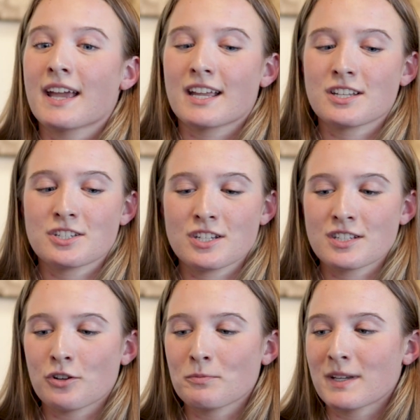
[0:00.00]
and she
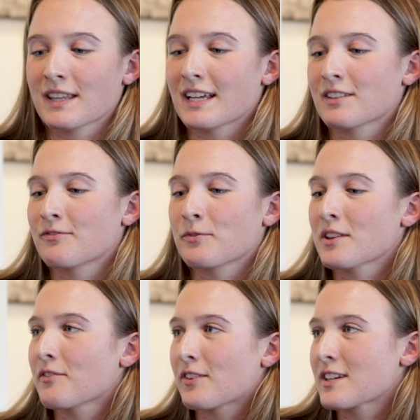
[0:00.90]
told me like one of
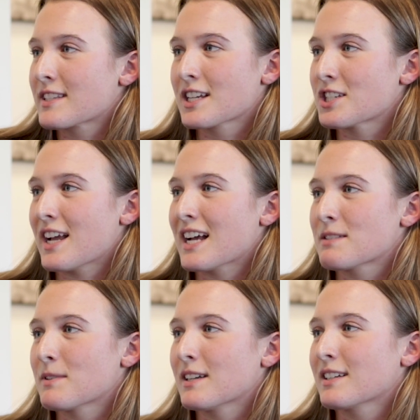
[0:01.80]
the first things she
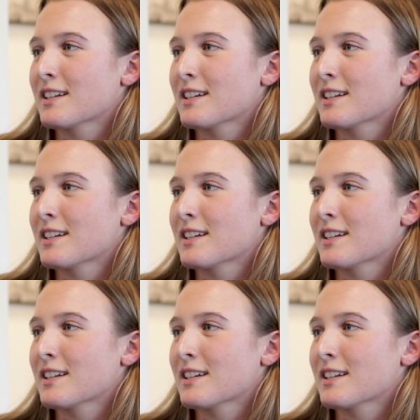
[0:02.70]
asked me,